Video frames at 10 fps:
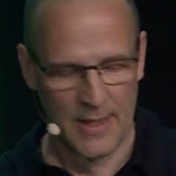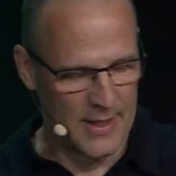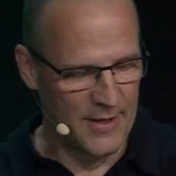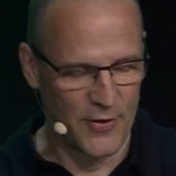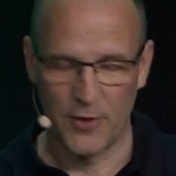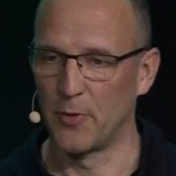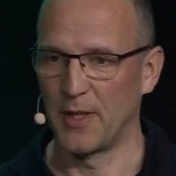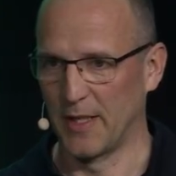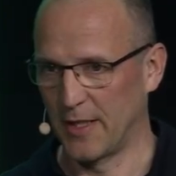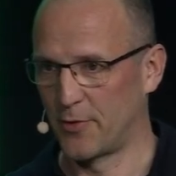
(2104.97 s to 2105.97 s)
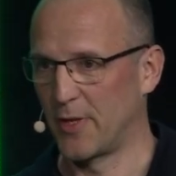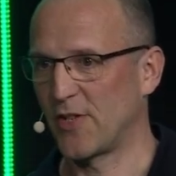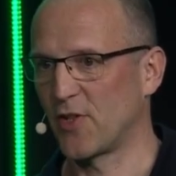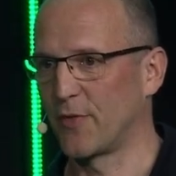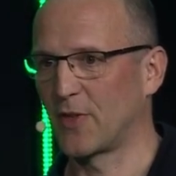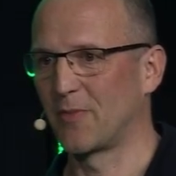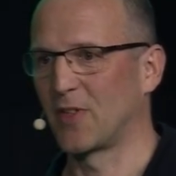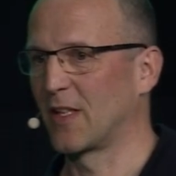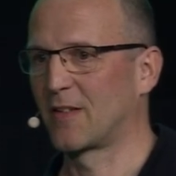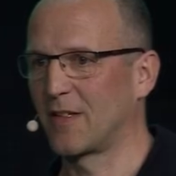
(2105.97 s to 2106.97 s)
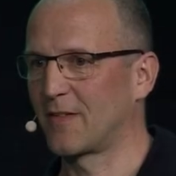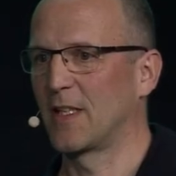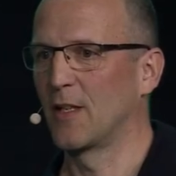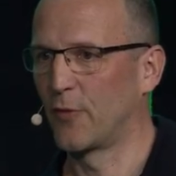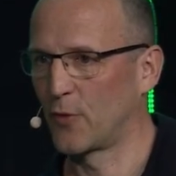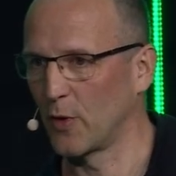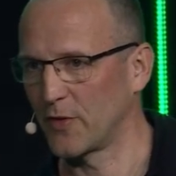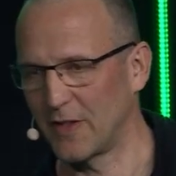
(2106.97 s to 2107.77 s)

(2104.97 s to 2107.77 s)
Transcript: If you're doing an iteration of something existing, of course,